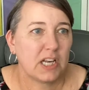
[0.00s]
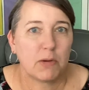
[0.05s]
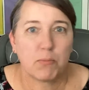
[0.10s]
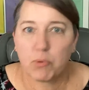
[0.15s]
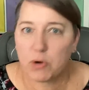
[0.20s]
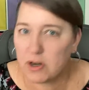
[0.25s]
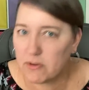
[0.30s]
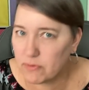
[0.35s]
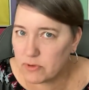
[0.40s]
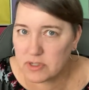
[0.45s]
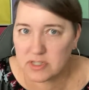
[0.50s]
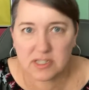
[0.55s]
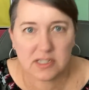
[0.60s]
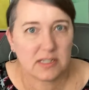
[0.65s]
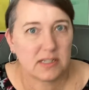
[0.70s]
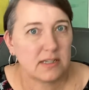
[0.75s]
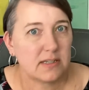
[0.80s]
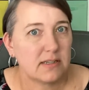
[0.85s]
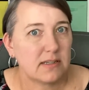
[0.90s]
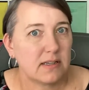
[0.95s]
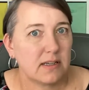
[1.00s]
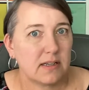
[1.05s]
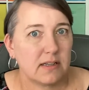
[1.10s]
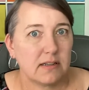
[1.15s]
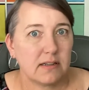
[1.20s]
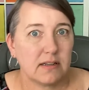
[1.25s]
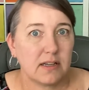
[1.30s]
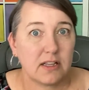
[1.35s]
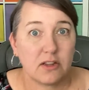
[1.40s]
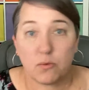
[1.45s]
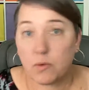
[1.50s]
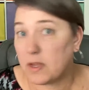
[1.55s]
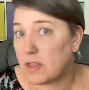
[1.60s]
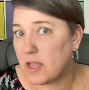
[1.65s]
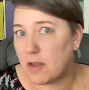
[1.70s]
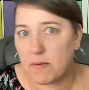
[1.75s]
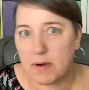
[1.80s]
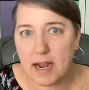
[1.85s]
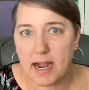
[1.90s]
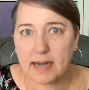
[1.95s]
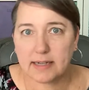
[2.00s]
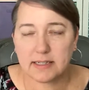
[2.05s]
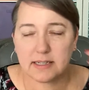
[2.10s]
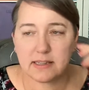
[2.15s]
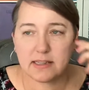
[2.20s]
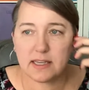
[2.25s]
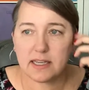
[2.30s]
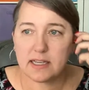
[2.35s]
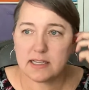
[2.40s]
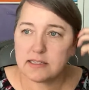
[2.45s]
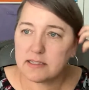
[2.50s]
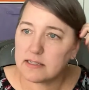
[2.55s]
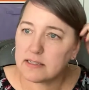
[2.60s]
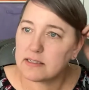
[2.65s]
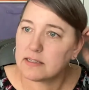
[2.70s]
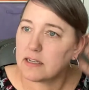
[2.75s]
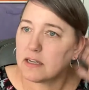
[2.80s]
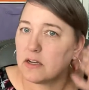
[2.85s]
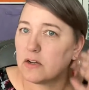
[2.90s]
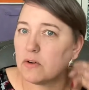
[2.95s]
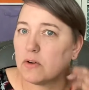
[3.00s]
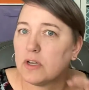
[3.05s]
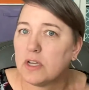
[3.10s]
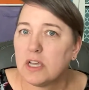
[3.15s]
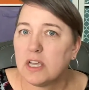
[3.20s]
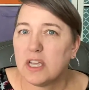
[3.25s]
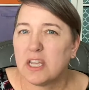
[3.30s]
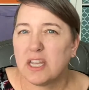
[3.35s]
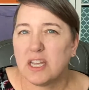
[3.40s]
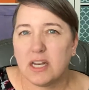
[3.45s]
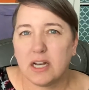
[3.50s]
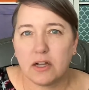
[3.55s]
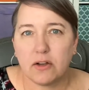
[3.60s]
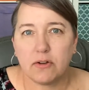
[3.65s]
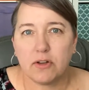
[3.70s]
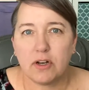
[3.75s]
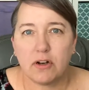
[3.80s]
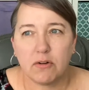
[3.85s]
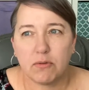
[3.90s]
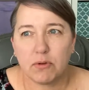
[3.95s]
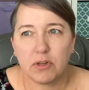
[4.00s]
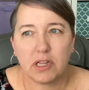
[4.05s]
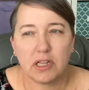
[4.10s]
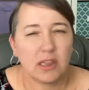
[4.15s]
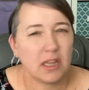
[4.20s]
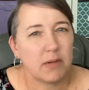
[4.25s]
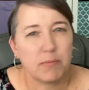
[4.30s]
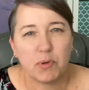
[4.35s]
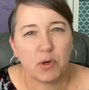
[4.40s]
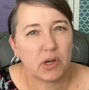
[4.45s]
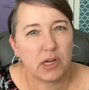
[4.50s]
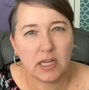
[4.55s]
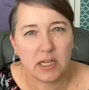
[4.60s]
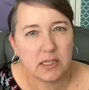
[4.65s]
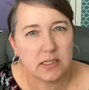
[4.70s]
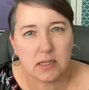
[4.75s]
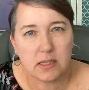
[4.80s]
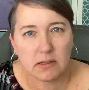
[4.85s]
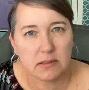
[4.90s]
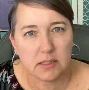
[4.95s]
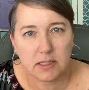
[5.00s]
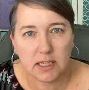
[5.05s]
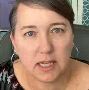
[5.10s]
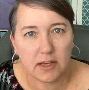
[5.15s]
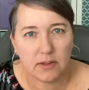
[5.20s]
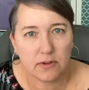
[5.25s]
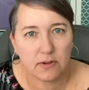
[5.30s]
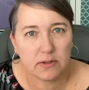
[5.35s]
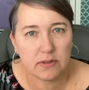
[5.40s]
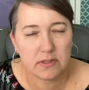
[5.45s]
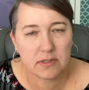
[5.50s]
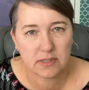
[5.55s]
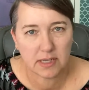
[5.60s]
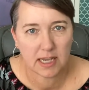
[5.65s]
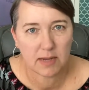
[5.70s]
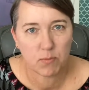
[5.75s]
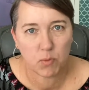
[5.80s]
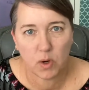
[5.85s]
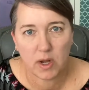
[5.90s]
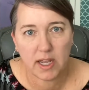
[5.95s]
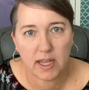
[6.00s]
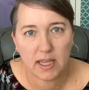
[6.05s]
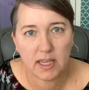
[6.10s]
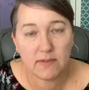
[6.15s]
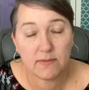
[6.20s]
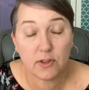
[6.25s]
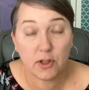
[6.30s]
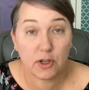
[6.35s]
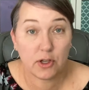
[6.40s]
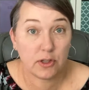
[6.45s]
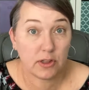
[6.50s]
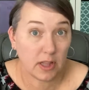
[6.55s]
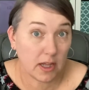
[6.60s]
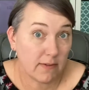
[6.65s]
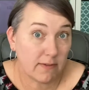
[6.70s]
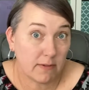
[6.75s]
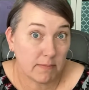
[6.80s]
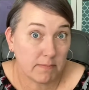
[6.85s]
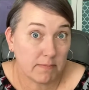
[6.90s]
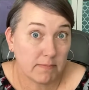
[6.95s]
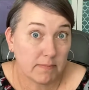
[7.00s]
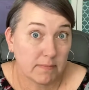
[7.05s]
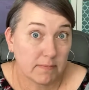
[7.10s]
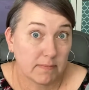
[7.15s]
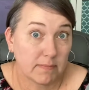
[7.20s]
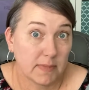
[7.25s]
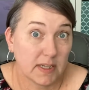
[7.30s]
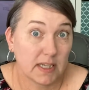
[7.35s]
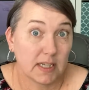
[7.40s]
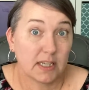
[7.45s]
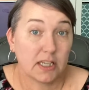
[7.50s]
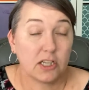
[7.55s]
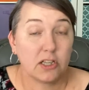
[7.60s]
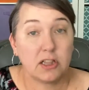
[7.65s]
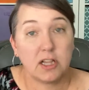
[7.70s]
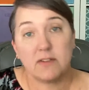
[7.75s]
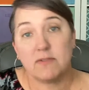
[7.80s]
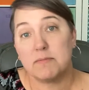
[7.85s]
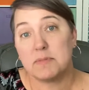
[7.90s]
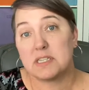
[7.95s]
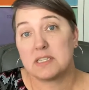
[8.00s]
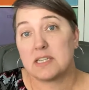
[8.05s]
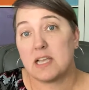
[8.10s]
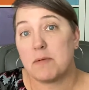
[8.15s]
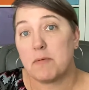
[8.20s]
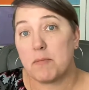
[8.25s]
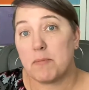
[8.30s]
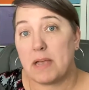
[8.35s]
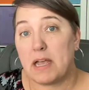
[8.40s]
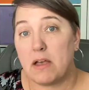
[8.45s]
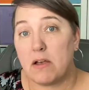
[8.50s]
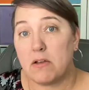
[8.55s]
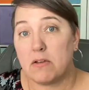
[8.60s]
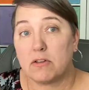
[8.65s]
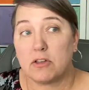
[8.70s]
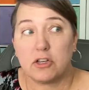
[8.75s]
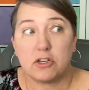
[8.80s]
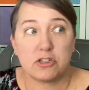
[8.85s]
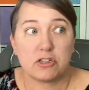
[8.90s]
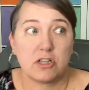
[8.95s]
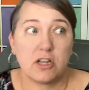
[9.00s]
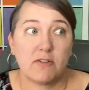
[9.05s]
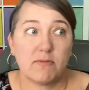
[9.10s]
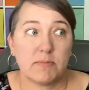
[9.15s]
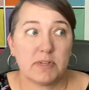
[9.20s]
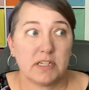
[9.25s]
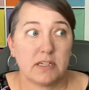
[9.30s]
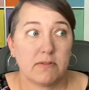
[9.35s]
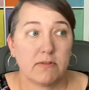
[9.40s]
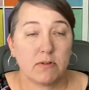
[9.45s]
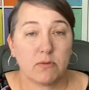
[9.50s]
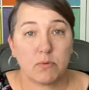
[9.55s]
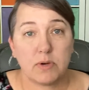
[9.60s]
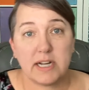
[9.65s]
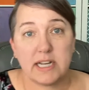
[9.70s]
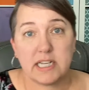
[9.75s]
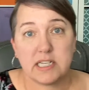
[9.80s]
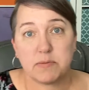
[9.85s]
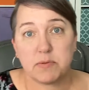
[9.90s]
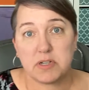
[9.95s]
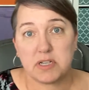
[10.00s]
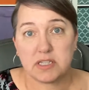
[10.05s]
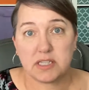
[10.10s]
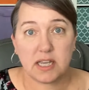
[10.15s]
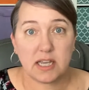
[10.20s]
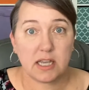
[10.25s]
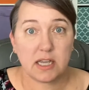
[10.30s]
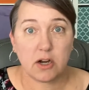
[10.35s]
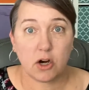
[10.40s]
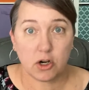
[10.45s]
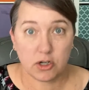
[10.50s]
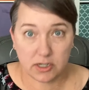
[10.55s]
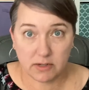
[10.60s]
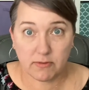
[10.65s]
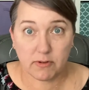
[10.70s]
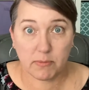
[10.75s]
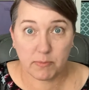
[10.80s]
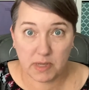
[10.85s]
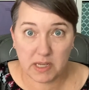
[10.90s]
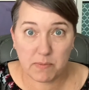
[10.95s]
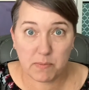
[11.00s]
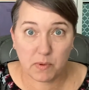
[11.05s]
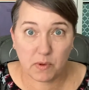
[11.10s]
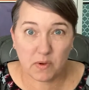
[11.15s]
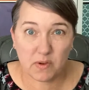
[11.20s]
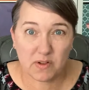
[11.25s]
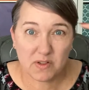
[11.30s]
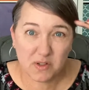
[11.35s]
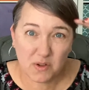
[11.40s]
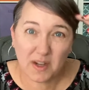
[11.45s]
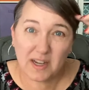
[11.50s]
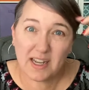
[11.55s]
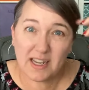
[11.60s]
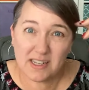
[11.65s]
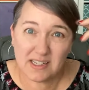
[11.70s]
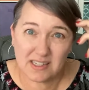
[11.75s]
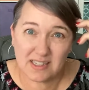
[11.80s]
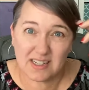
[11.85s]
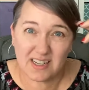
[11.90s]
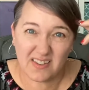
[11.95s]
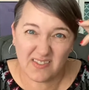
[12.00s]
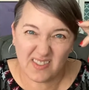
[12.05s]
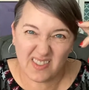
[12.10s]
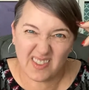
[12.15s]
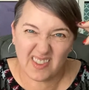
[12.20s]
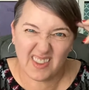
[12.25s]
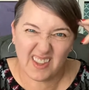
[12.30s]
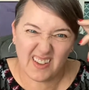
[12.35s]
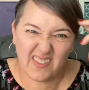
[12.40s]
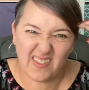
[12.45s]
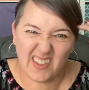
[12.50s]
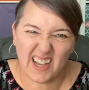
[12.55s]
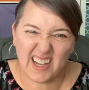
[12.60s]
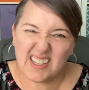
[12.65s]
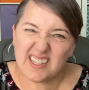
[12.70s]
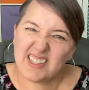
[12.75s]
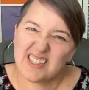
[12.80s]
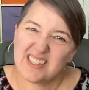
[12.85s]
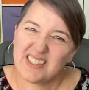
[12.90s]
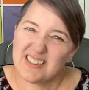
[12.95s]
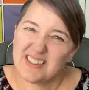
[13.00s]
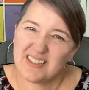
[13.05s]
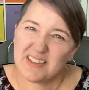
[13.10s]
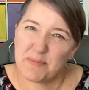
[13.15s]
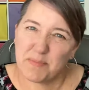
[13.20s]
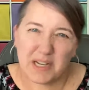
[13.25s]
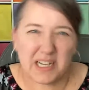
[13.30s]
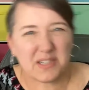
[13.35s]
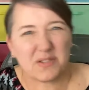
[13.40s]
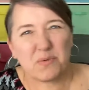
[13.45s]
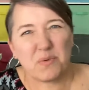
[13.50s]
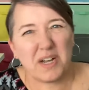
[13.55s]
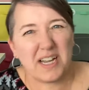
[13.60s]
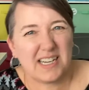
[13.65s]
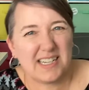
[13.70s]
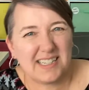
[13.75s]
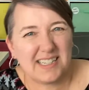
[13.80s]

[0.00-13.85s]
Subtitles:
preferences and the way they react to things. And so, you don't really lump your kids all together in the same way, even though you love them. You love them the same amount. You just love them in different ways because they are different people. So I guess if that's the best way